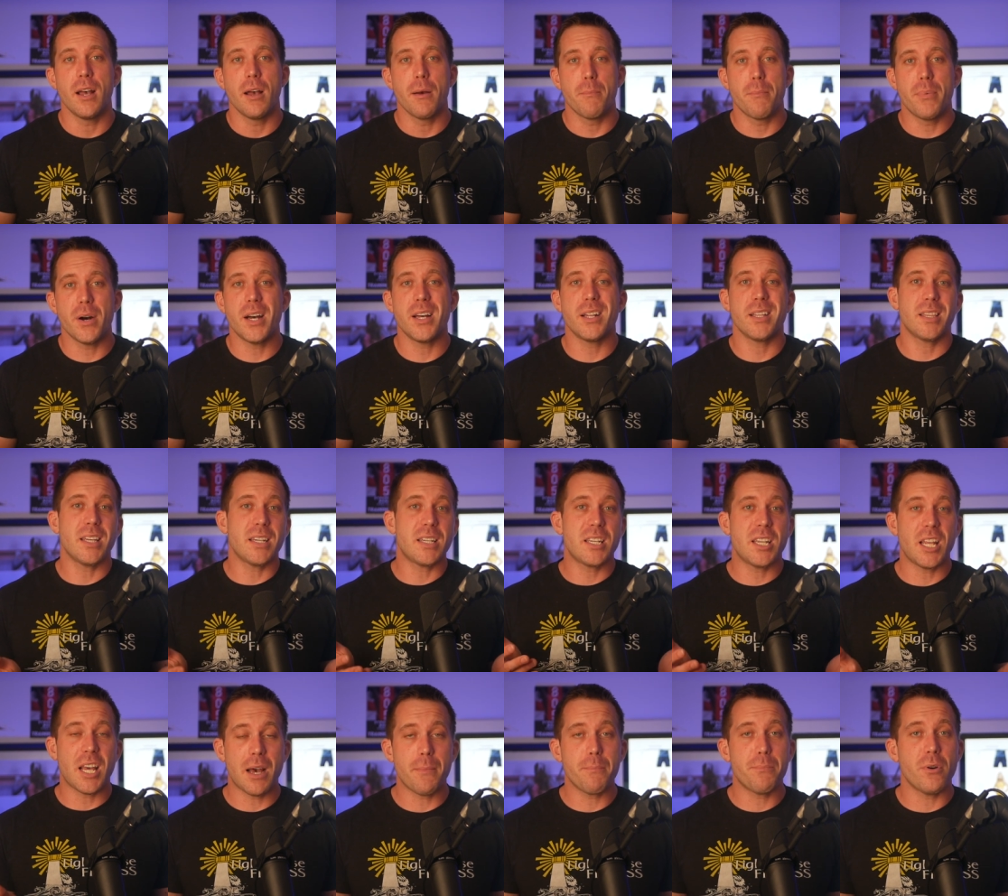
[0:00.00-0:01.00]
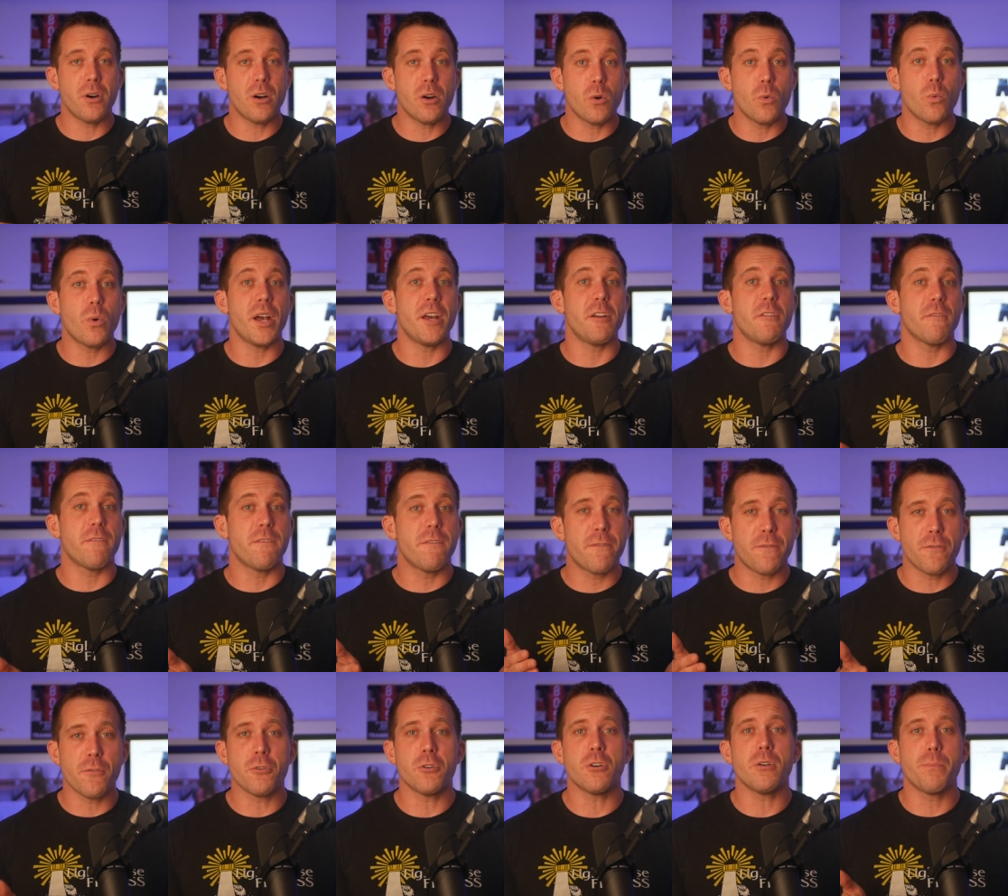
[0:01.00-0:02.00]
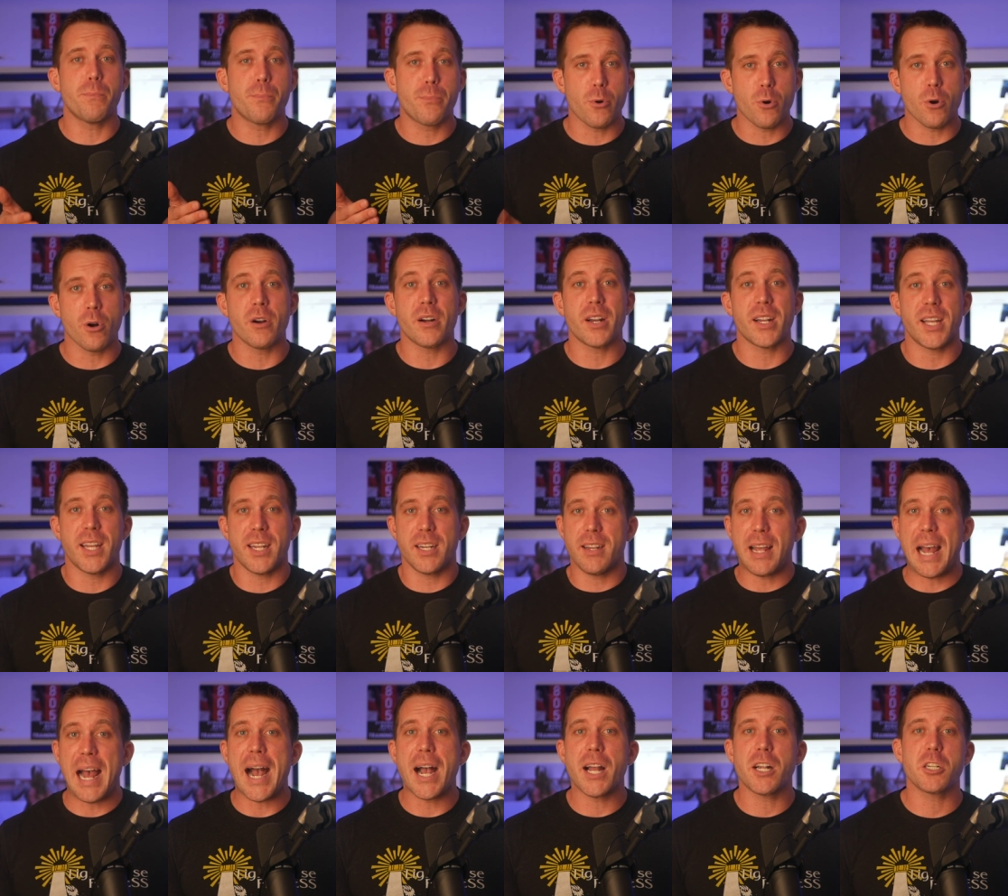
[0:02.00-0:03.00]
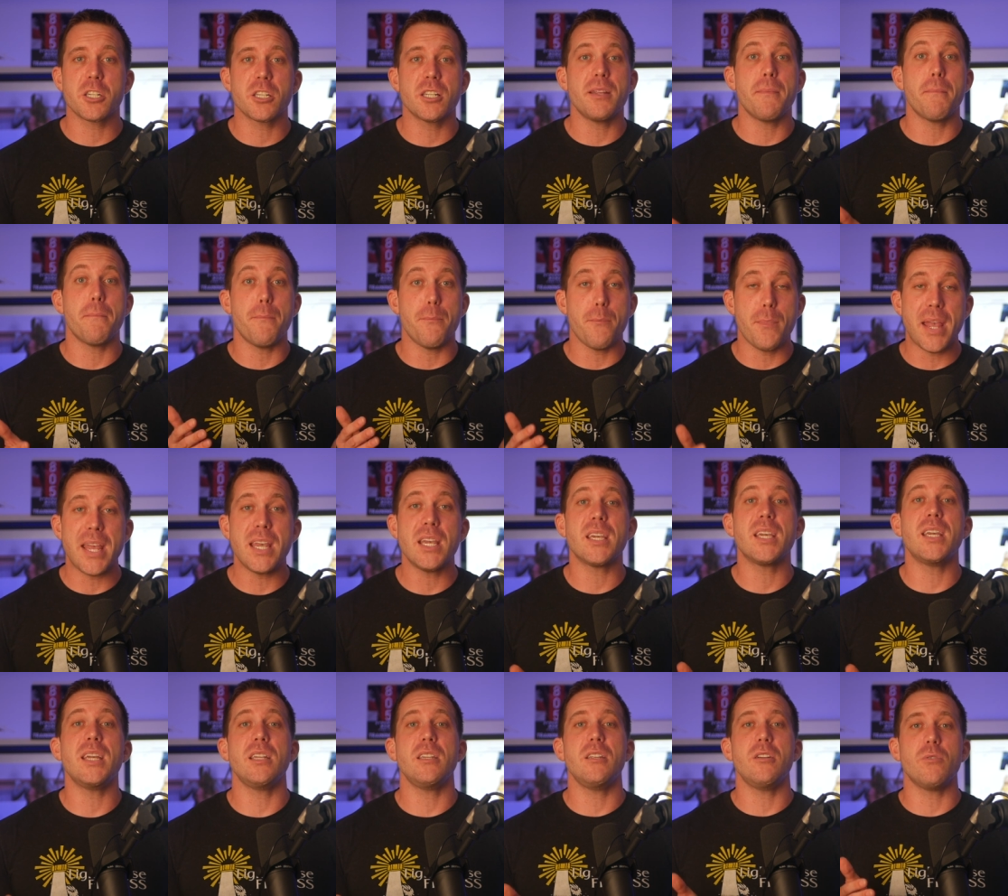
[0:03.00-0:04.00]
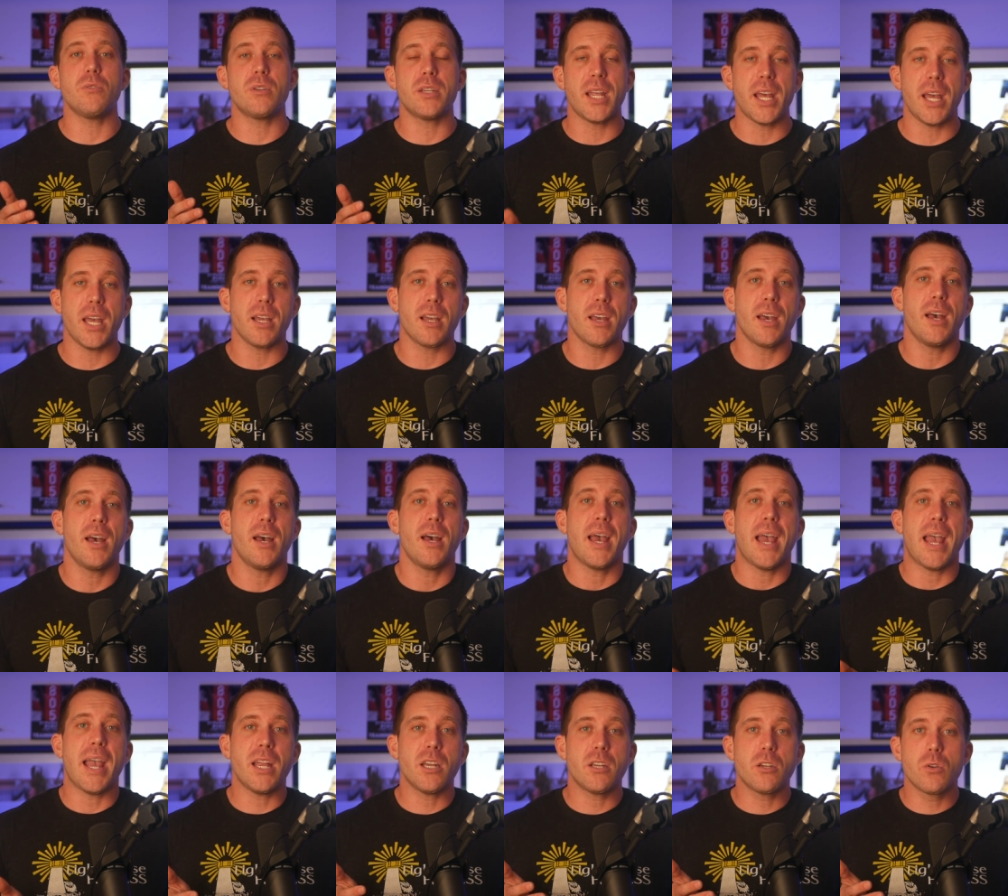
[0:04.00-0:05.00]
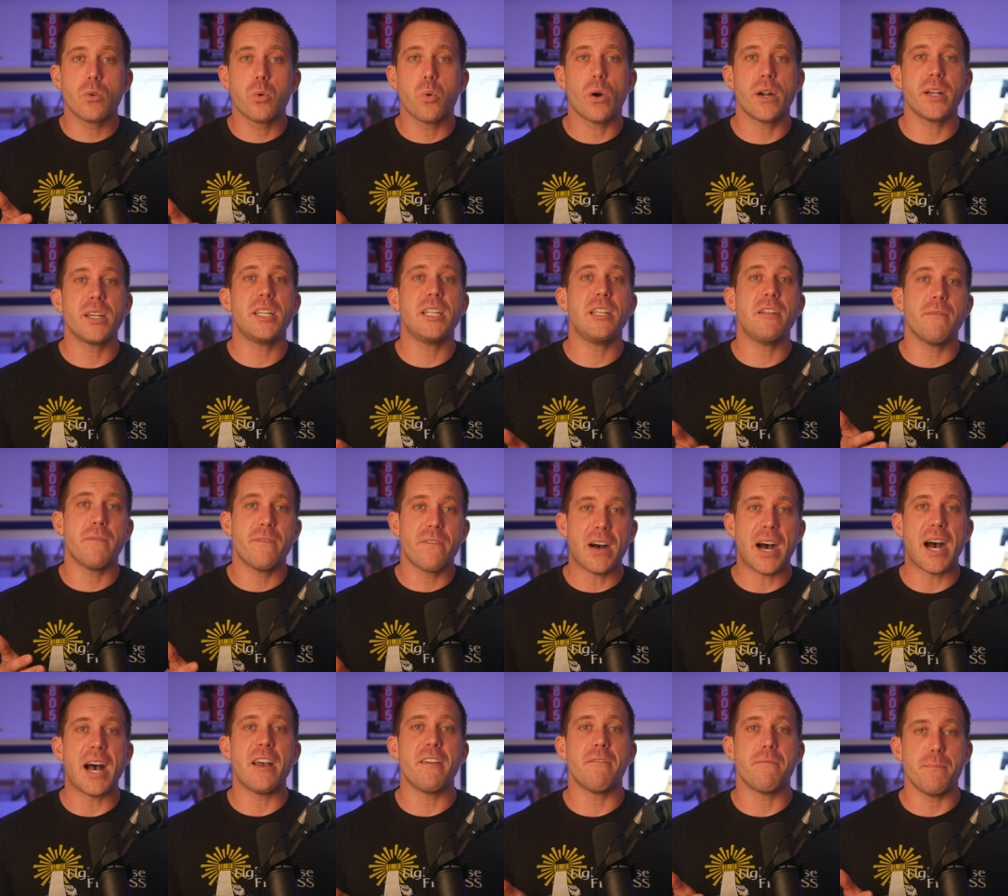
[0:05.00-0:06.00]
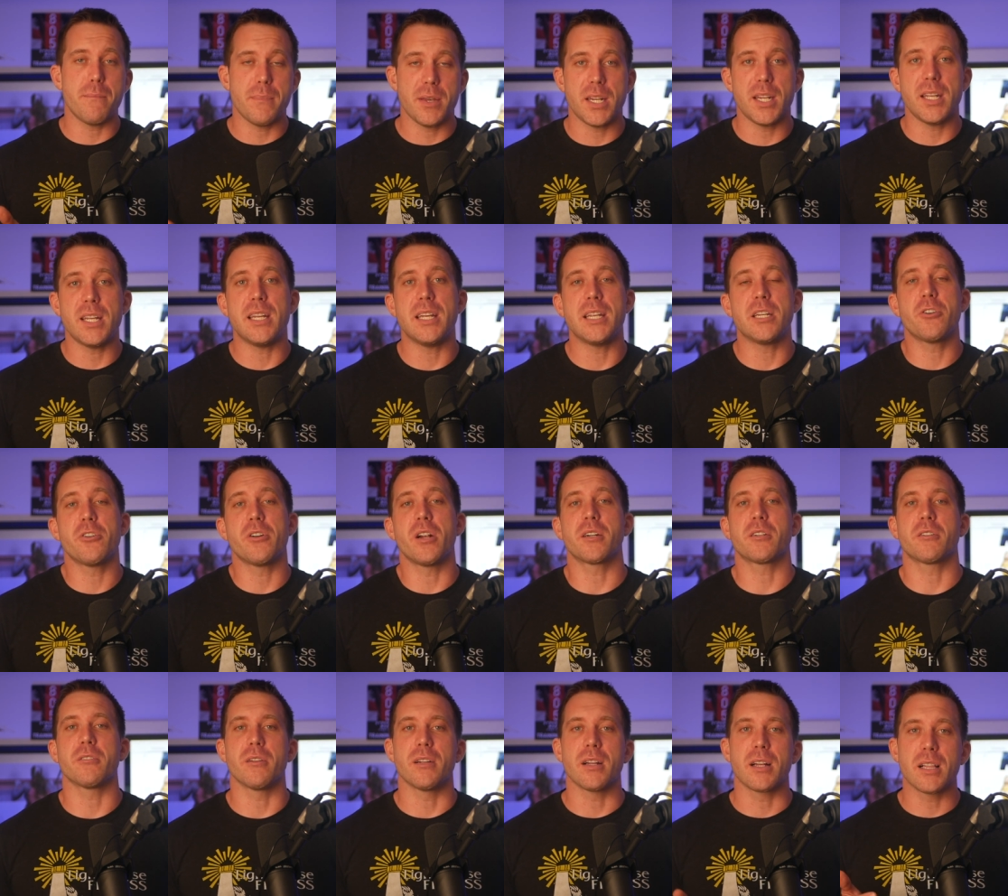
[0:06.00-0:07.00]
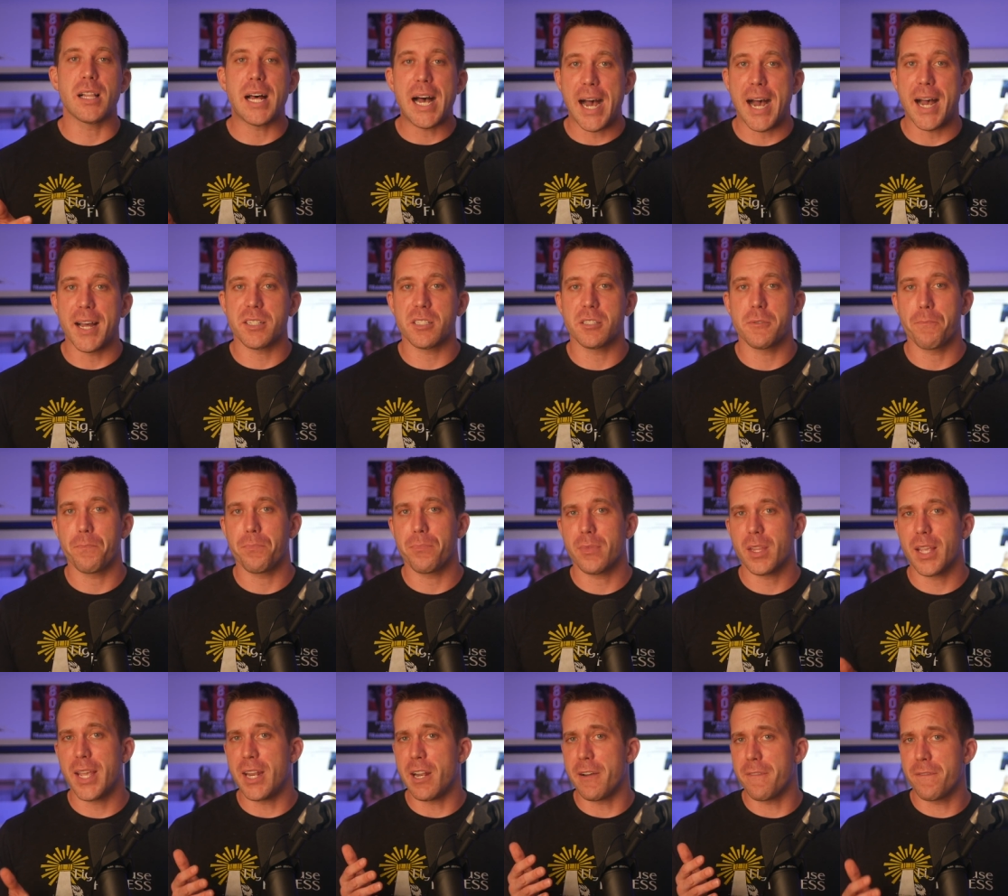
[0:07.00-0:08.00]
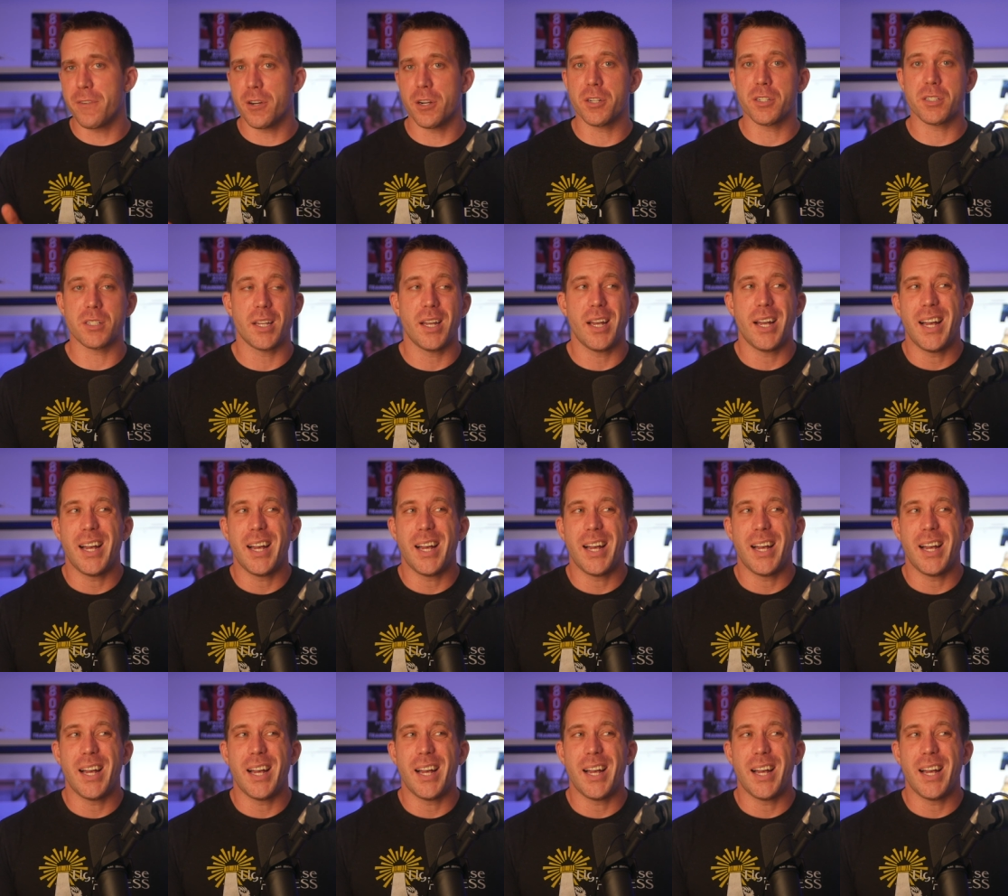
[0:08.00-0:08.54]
But the Tempo went full board into actually making you take a 25-minute introductory class. And at first,